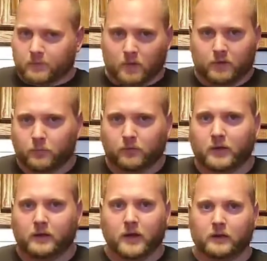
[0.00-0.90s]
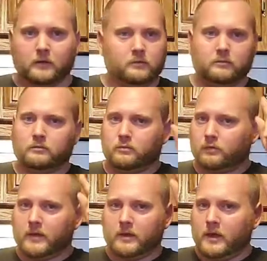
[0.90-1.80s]
Well, that's birthday cake.
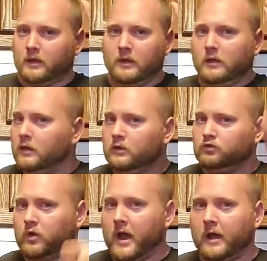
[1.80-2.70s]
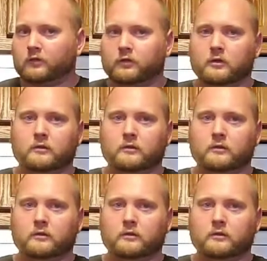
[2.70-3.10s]
Birthday cake, trash.